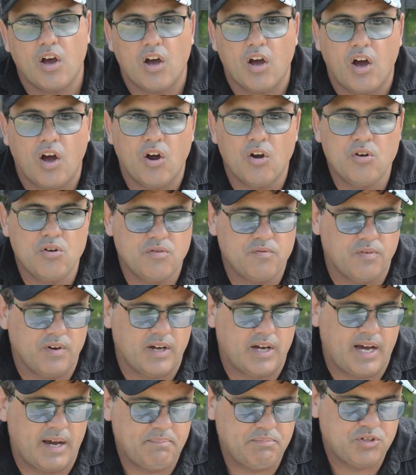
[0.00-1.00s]
over
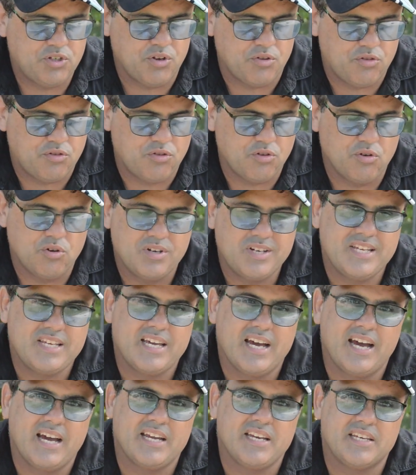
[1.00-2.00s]
up to
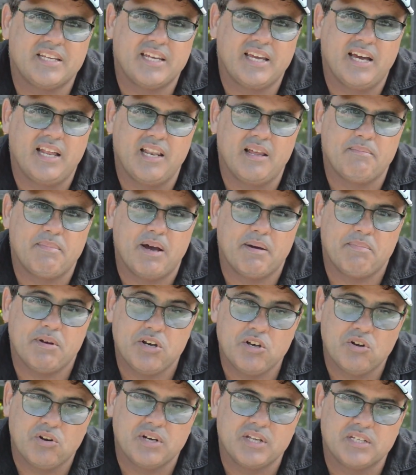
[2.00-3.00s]
38 caliber, but
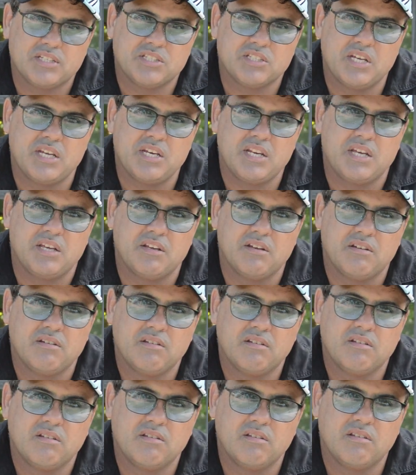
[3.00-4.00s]
not exceeding
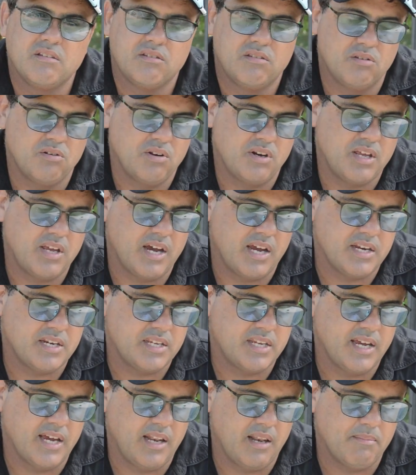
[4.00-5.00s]
38
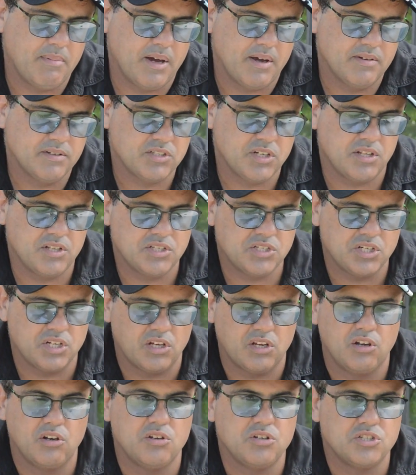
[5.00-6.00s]
caliber. So this
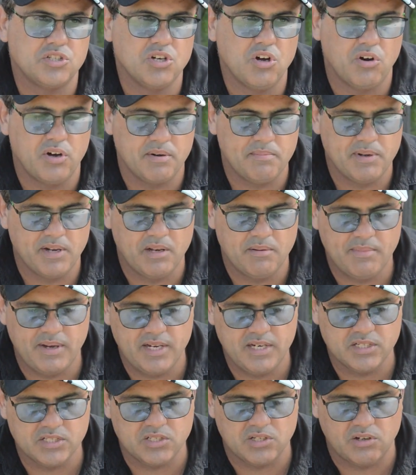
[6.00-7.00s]
includes
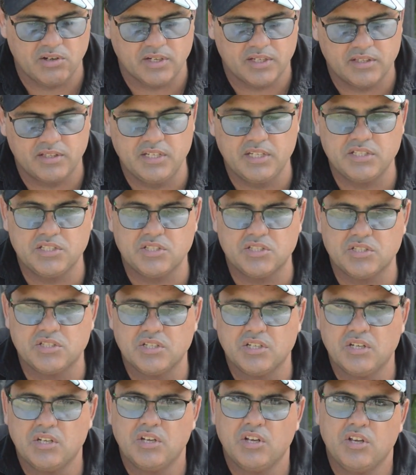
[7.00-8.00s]
9mm like this,
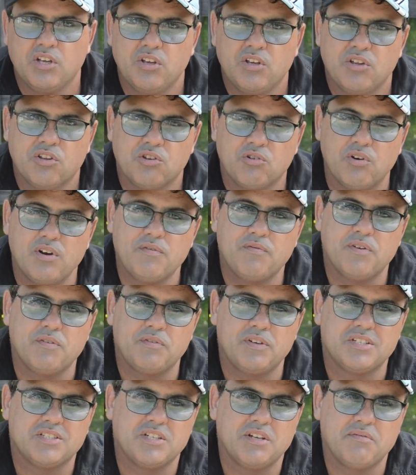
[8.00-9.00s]

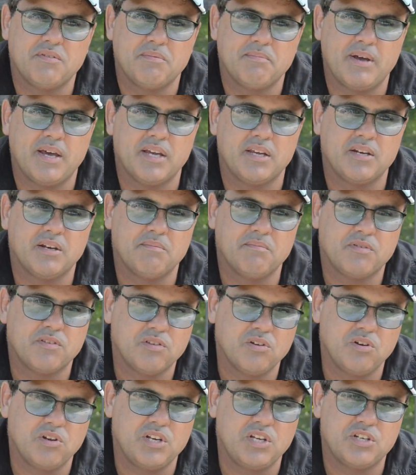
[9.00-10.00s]
357 Magnum,
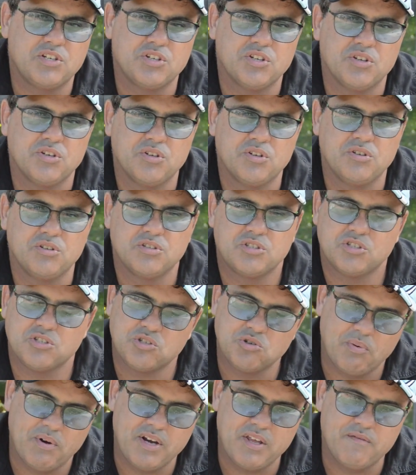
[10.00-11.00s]
32s,
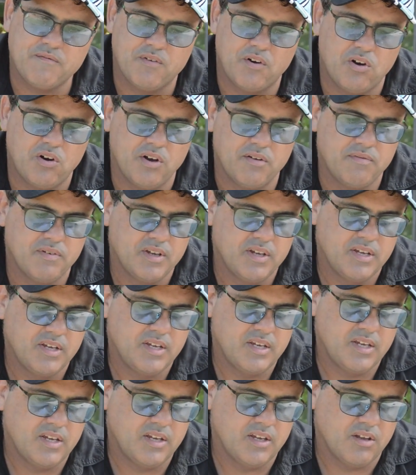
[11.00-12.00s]
25,
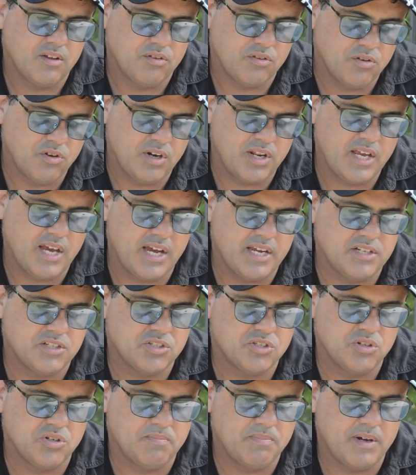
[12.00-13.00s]
38
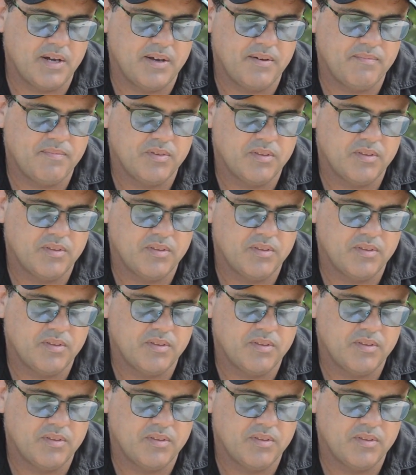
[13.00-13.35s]
Super.